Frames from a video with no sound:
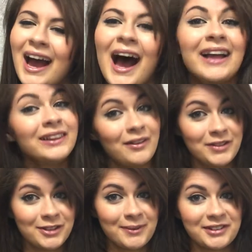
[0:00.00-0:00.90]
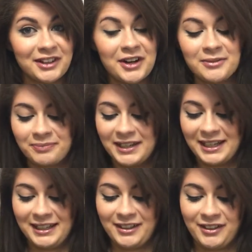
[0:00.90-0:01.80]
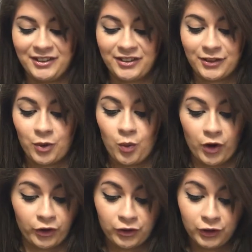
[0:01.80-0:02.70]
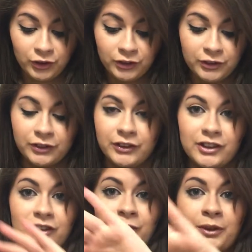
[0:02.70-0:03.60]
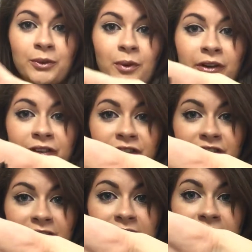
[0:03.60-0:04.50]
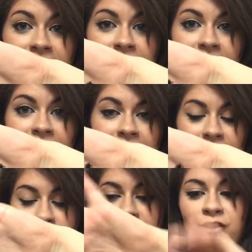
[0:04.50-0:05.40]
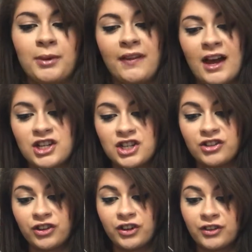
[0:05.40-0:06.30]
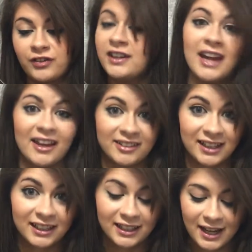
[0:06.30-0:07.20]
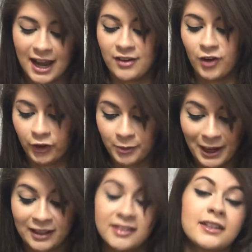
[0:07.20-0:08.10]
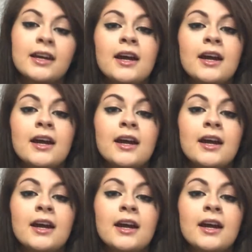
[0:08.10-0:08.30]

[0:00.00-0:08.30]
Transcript: I love this mascara. It is wonderful. This is what the wand looks like. It makes my lashes look fantastic and volumized.